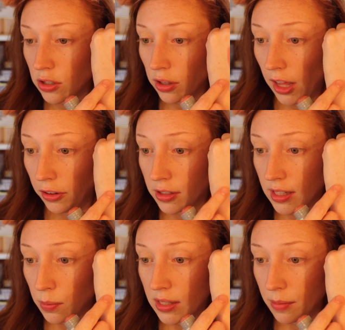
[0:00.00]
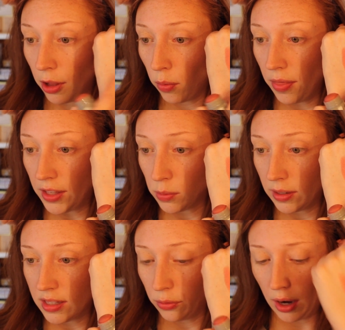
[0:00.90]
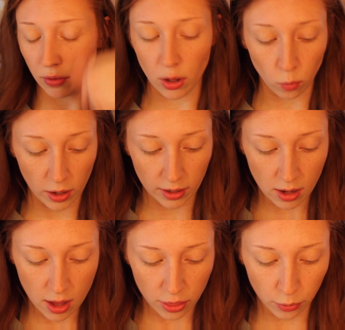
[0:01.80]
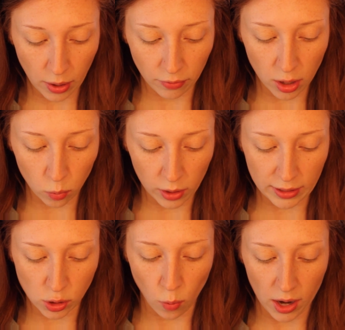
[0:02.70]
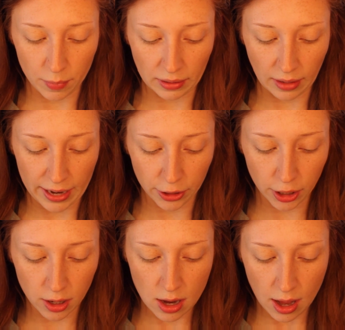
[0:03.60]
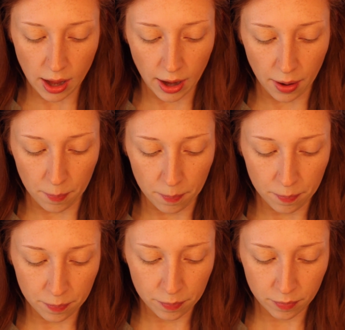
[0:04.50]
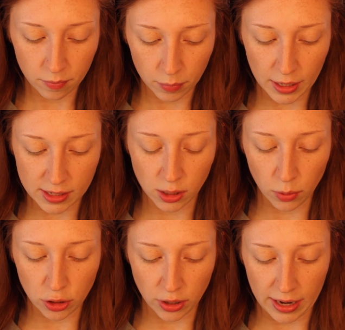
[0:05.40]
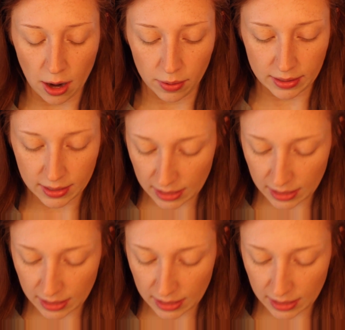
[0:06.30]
These are the colors. This one's the Milk one. This one is the Revlon one. The Revlon one is quite a bit lighter, but I still want to try it out and